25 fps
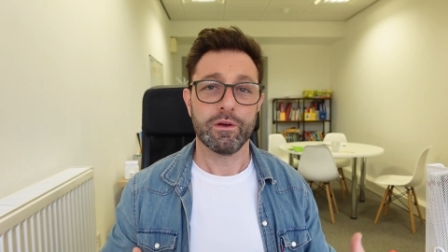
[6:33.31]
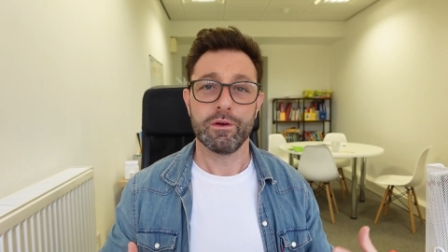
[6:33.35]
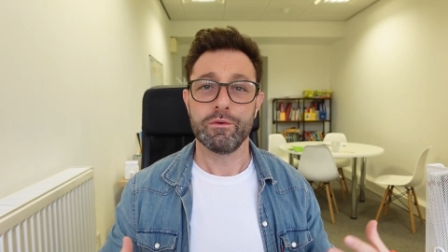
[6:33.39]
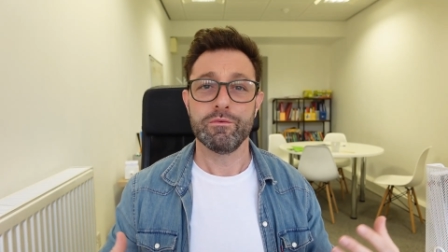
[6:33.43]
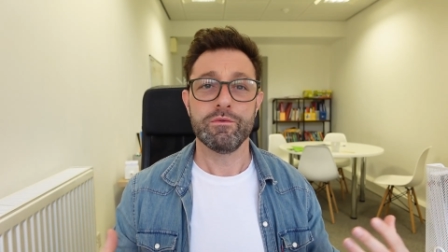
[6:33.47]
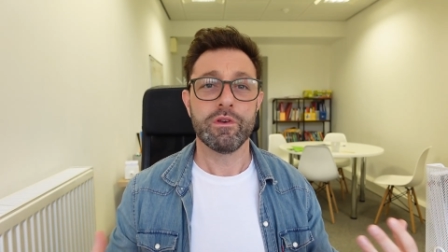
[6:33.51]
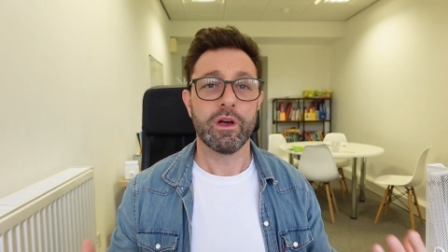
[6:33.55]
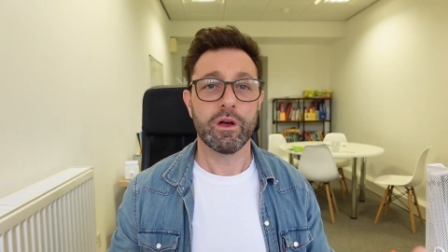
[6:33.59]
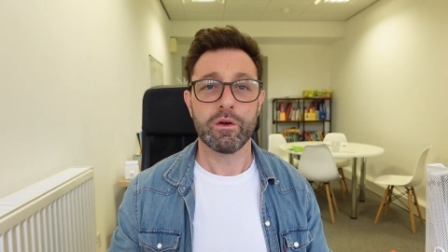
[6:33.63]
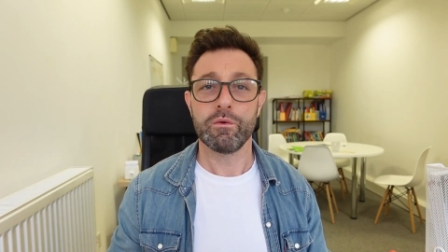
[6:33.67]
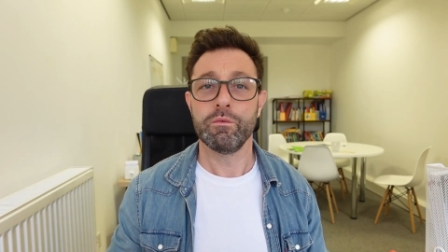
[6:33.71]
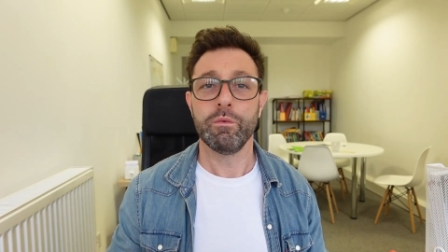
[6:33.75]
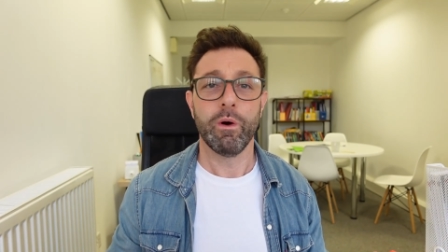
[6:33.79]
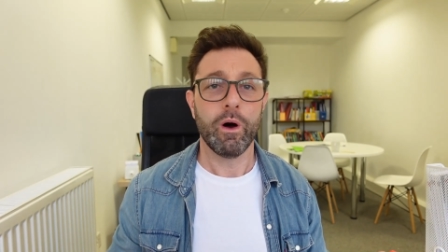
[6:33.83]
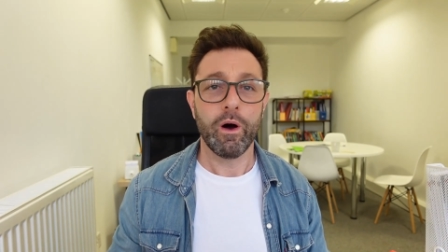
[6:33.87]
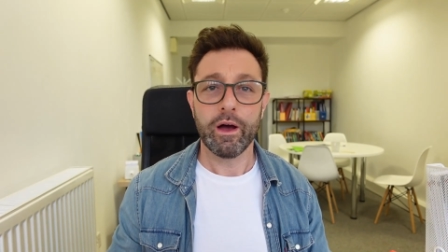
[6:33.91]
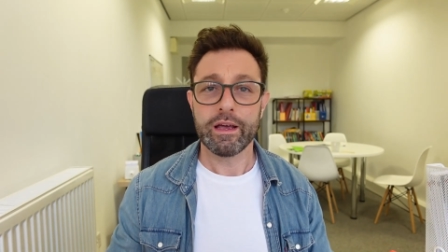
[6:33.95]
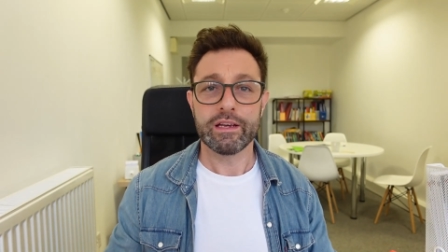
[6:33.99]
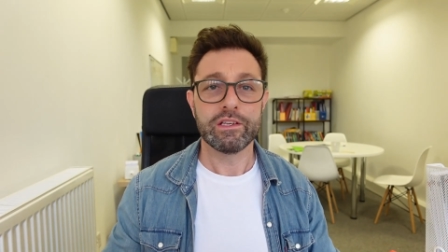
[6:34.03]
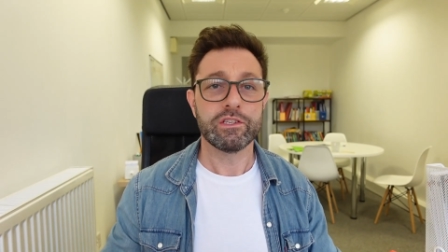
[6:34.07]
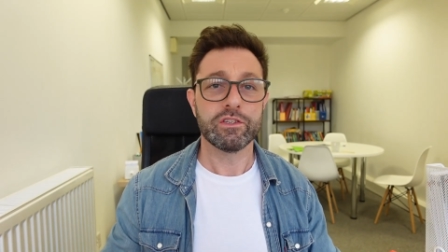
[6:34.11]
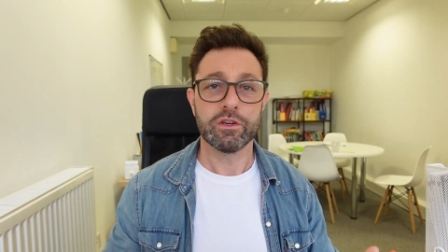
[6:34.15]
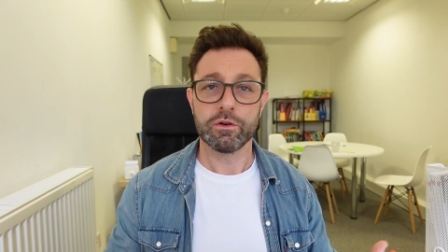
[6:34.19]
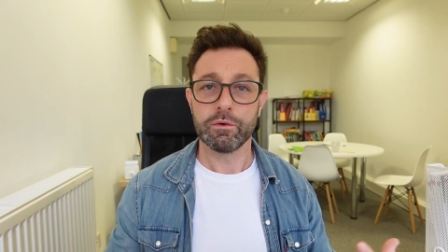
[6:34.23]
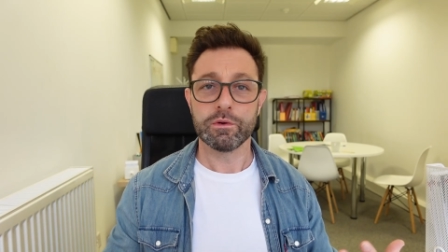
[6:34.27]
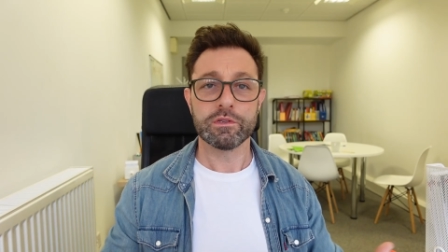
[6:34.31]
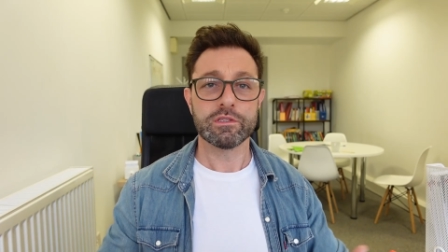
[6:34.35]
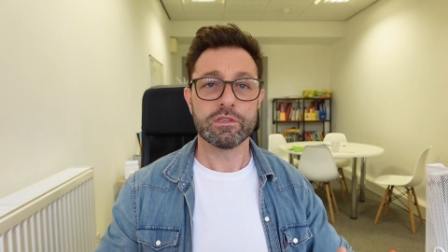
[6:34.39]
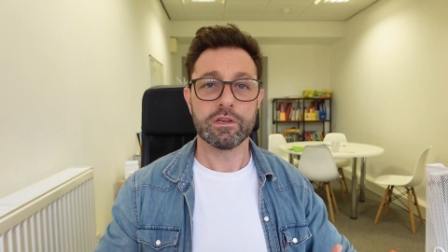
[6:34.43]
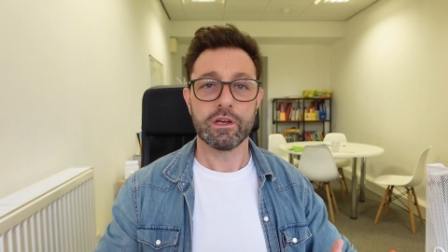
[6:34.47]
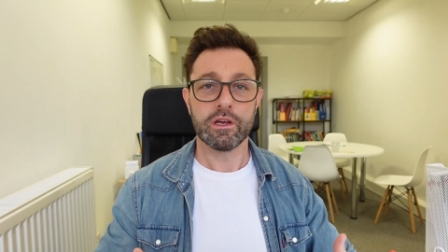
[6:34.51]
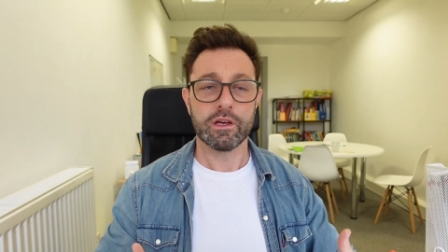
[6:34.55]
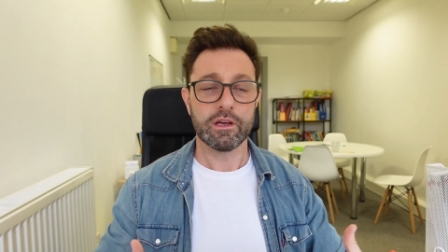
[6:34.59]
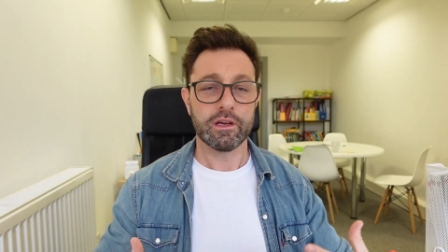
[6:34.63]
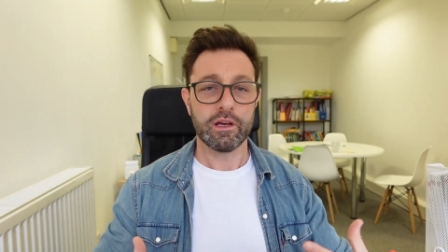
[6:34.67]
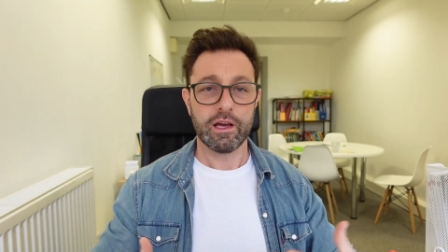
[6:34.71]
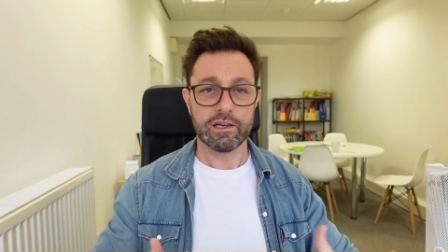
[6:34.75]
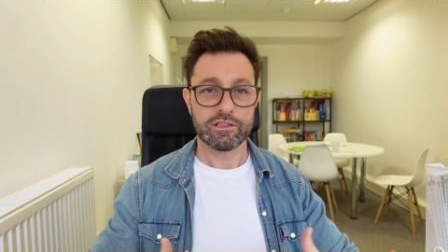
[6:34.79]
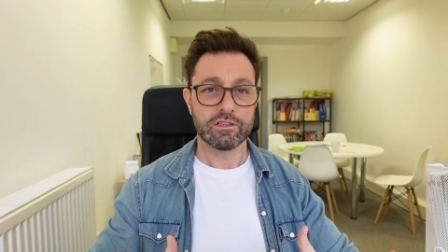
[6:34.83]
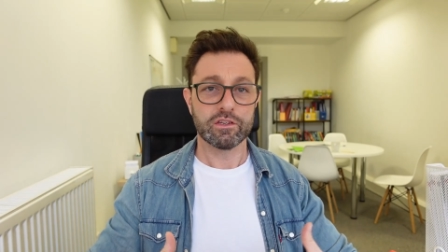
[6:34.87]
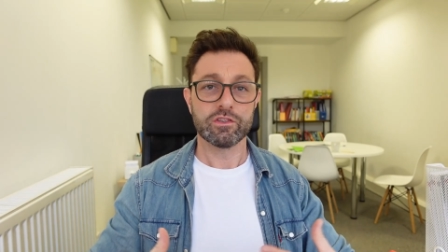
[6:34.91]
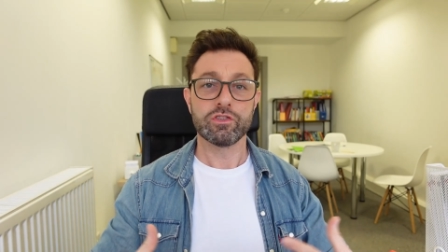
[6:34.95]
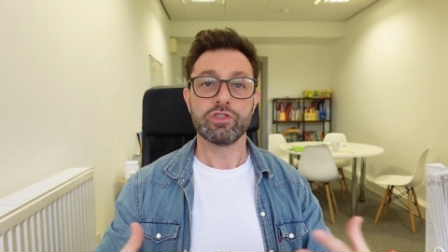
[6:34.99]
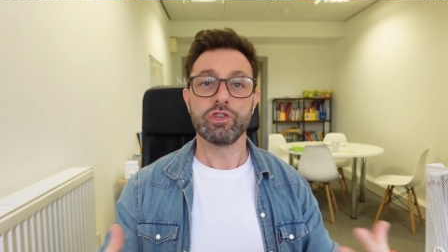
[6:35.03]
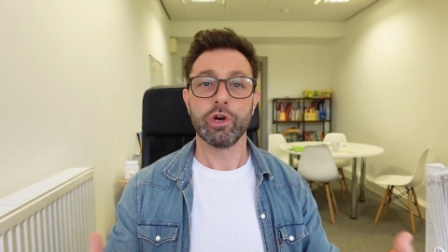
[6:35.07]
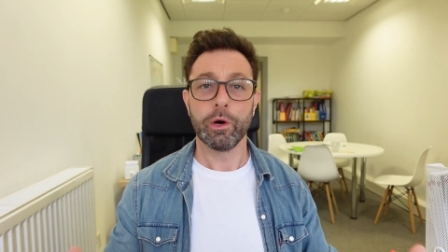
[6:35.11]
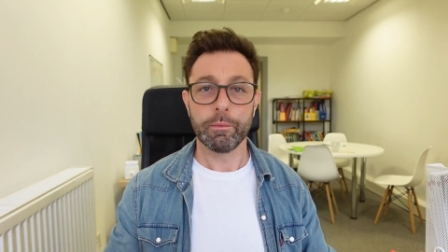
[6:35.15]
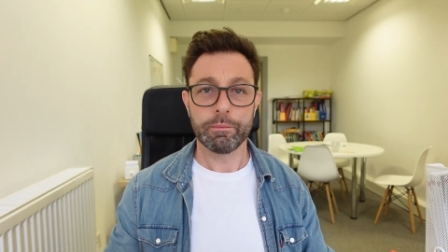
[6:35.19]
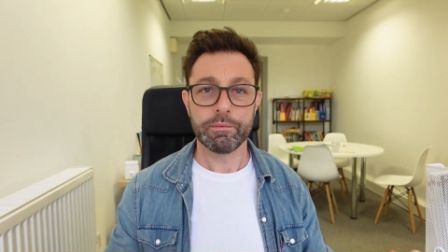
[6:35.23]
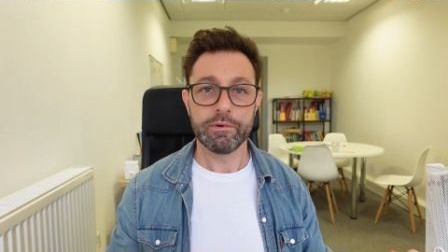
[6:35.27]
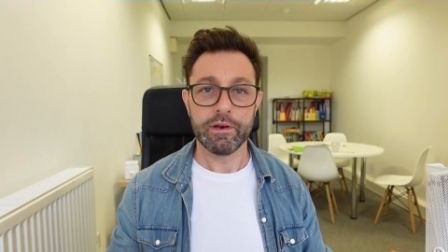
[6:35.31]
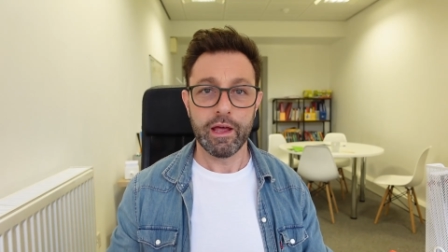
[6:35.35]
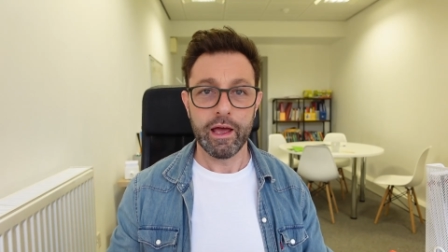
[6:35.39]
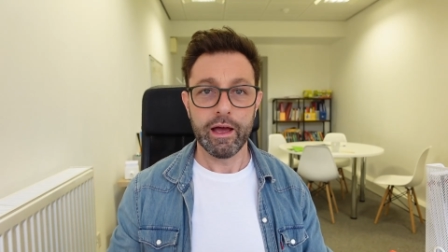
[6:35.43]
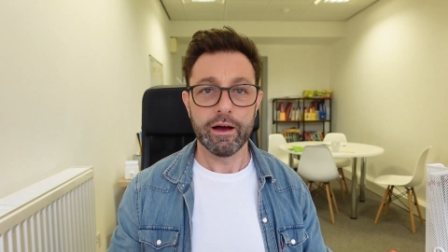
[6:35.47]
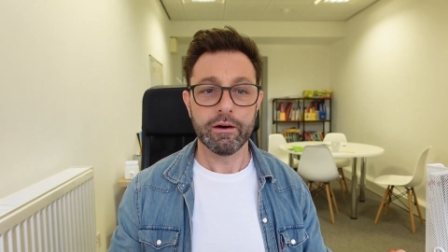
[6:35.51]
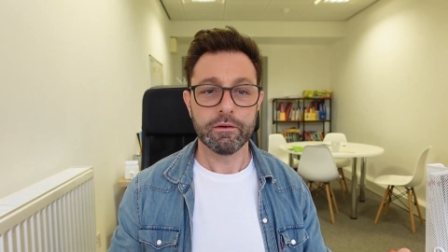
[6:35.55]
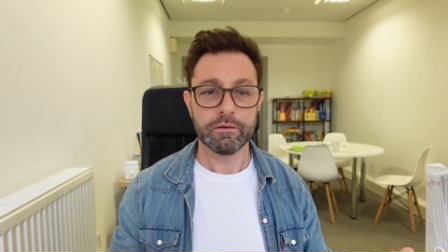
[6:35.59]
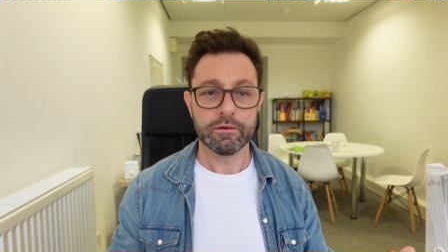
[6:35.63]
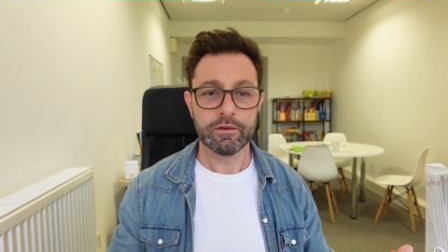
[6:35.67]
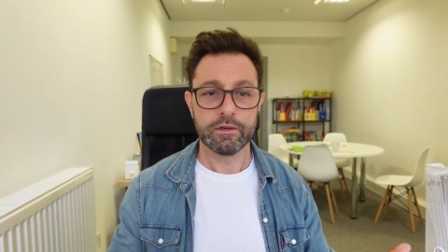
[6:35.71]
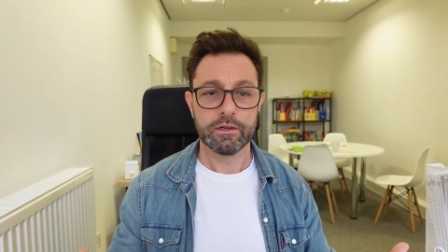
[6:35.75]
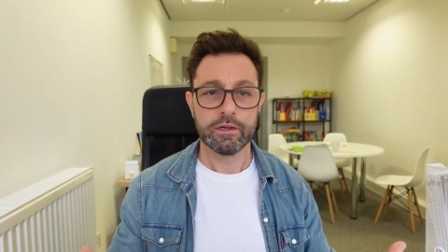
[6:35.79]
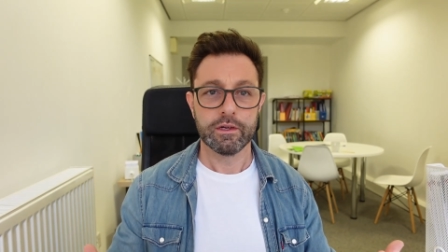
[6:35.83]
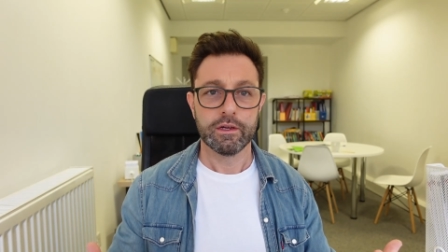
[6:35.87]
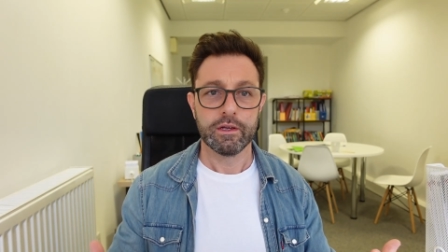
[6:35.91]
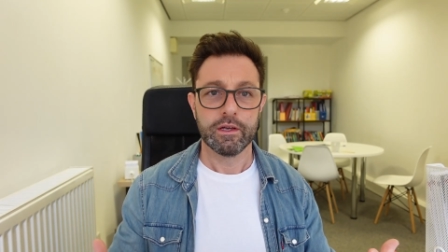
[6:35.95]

who know what I do as a, as a job now,